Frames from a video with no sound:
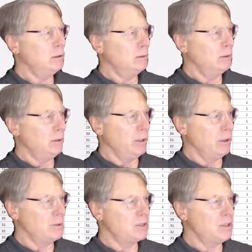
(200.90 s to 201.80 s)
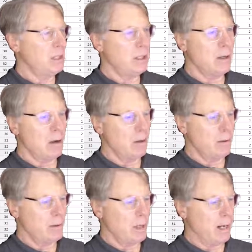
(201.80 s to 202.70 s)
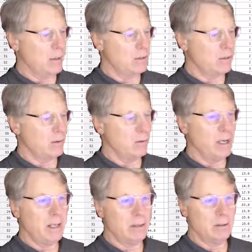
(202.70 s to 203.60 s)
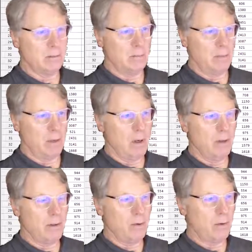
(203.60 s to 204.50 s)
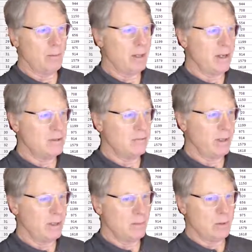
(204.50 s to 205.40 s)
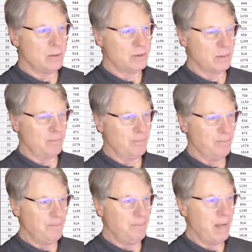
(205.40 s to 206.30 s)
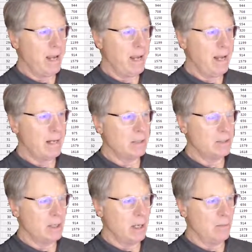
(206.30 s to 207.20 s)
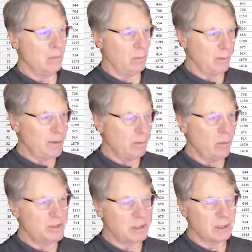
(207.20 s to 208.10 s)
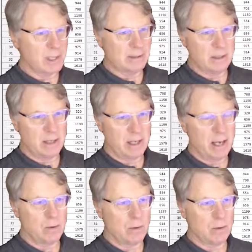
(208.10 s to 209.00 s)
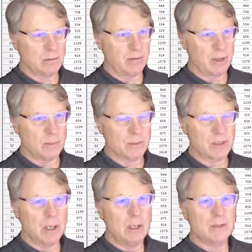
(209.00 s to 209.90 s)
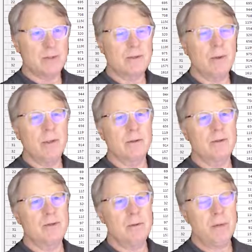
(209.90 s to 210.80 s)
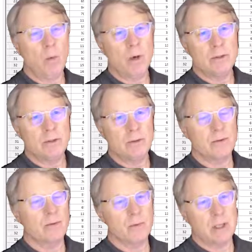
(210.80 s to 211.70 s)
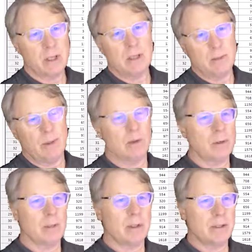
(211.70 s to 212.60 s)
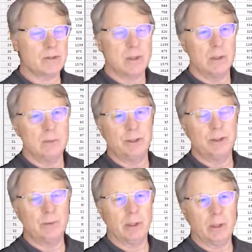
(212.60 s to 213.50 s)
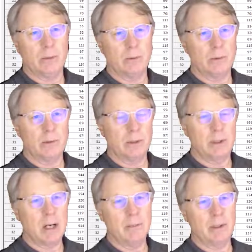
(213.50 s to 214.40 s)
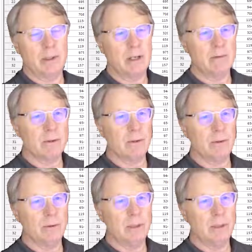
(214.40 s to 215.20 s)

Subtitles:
you'll see all the out to the right, all the normalized variables. And remember, we selected the categorical variables, so it's going to assume that 1, 2, and 3 need to be normalized, which you really would commonly never do,